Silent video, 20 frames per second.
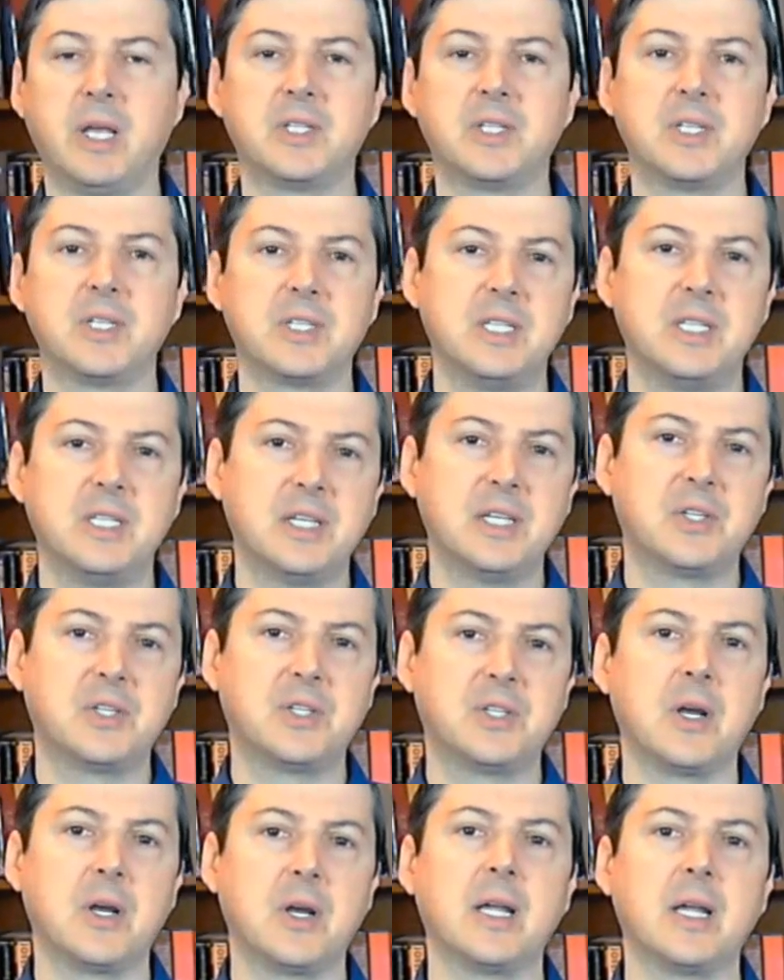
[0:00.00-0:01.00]
because it is
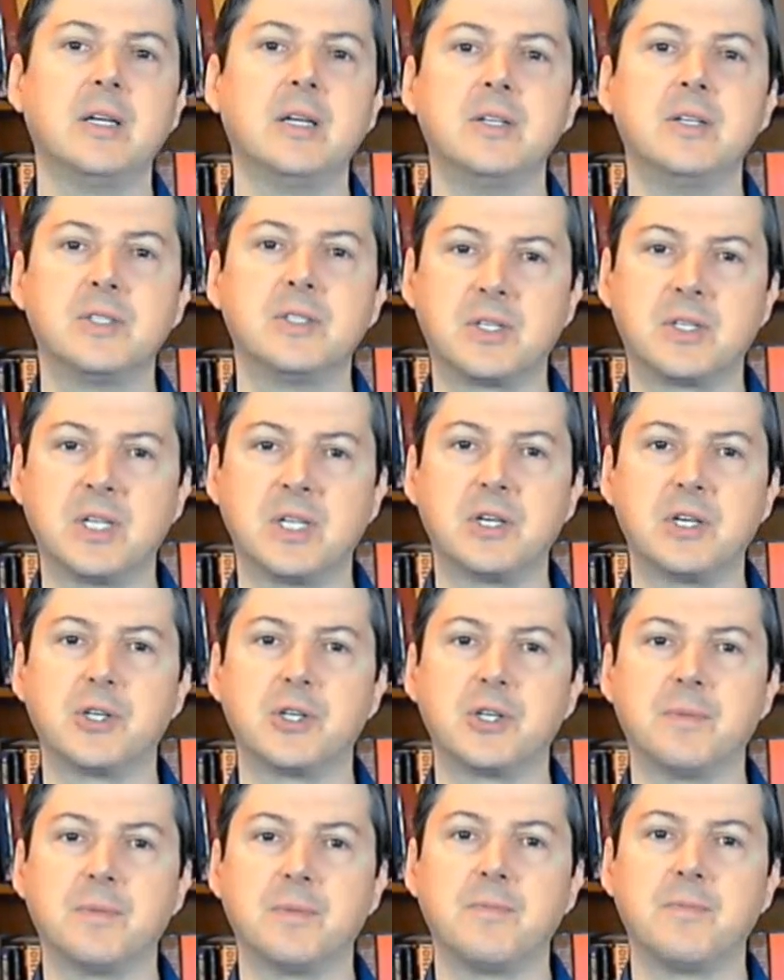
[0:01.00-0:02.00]
necessary
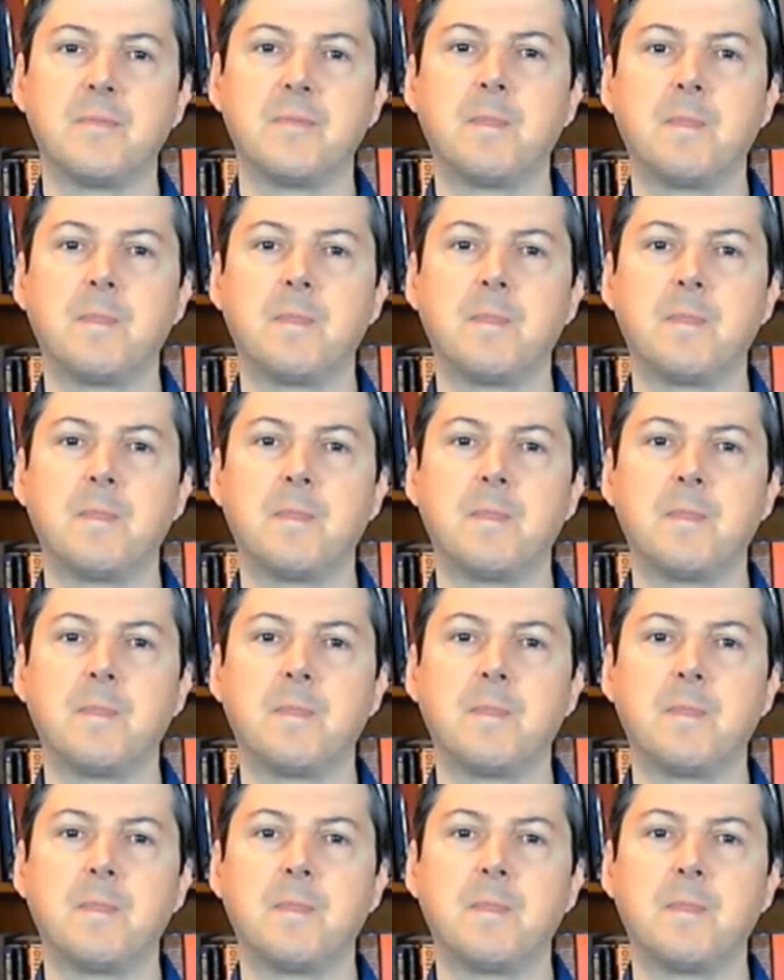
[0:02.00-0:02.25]
succession.